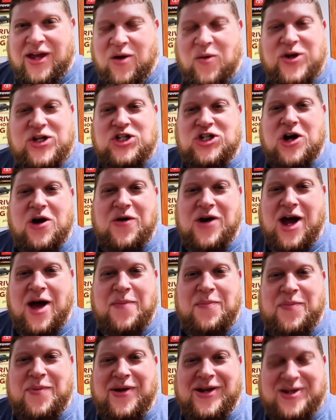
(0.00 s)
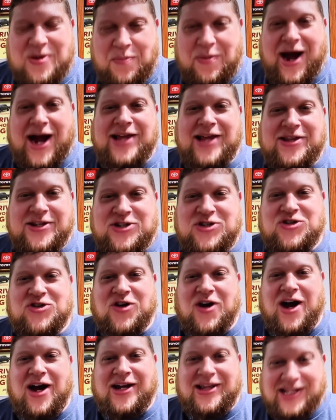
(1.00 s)
We showed up to buy this
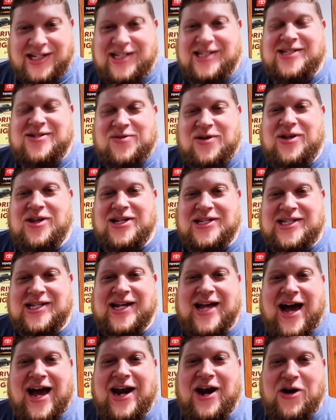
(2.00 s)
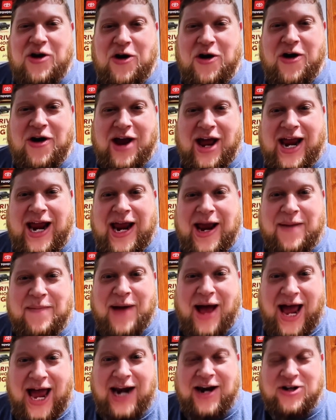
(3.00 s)
truck. This is, this is the kind of nerd I am.
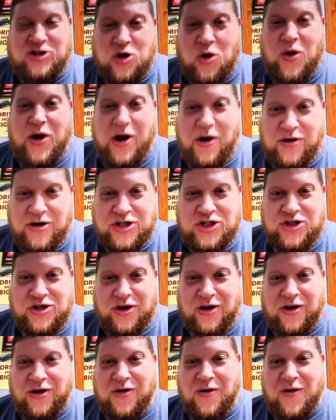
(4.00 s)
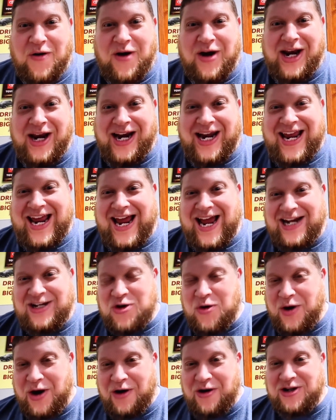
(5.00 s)
I had a Toyota shirt on and he had
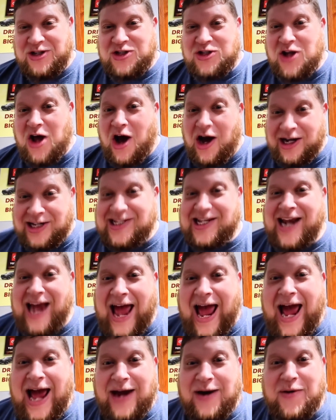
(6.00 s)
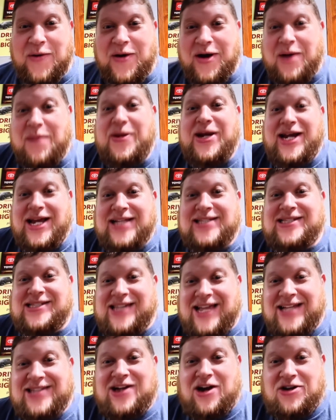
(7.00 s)
Toyota socks and a hat on. I mean,
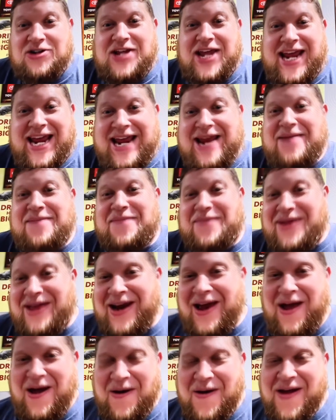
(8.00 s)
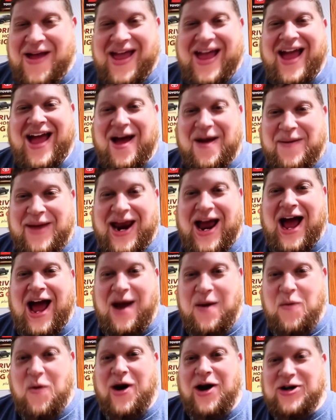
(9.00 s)
it's, it's, our team, you know? Yep. I mean,
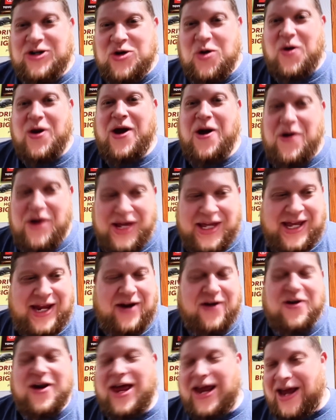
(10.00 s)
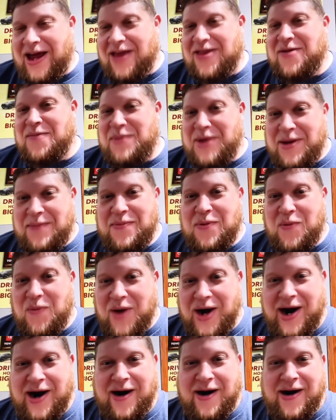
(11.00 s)
I wear Toyota gear like other people
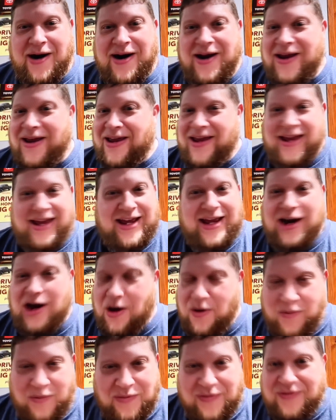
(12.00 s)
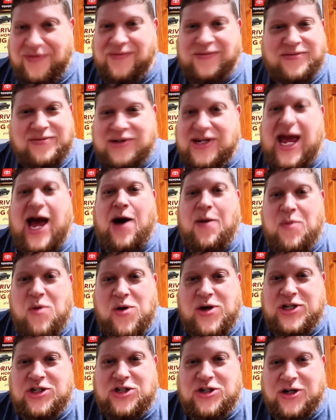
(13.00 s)
wear, you know,
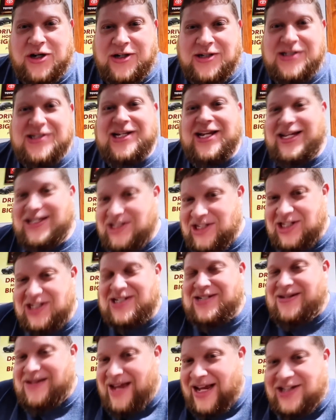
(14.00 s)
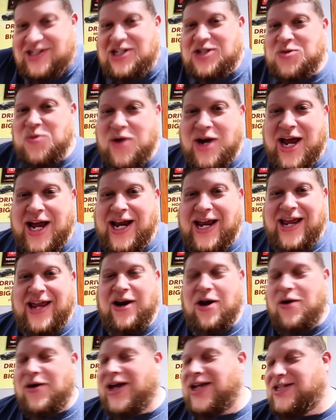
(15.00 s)
Cowboys shirts. It's just it's just what I you
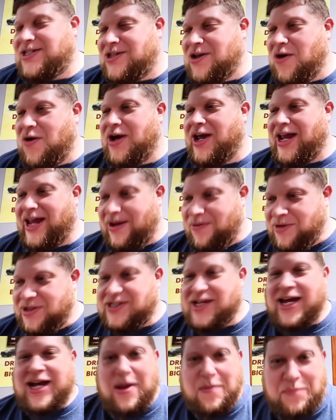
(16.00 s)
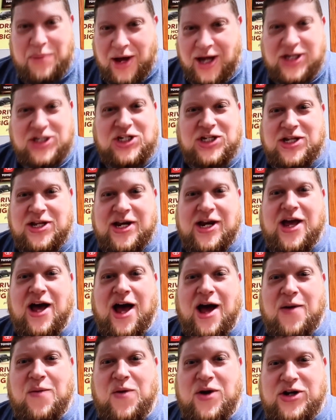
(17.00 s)
know, and so it, it, was like a punch in the
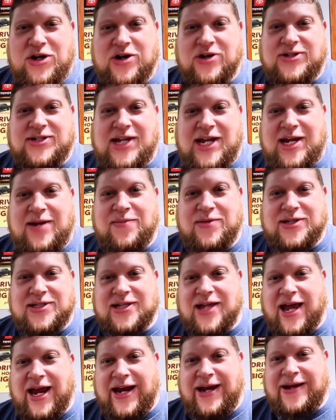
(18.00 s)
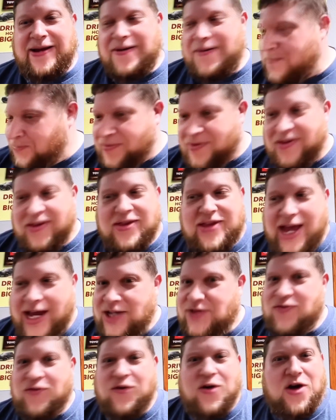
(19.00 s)
gut when your team is like,
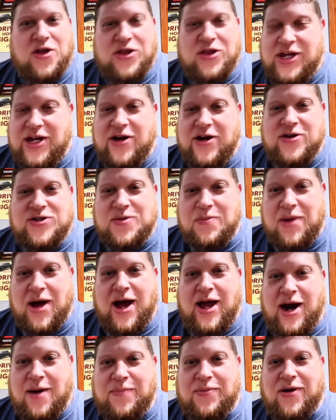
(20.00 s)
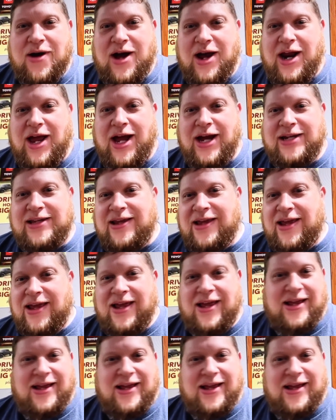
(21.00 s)
"Thanks for all the years of buying our product.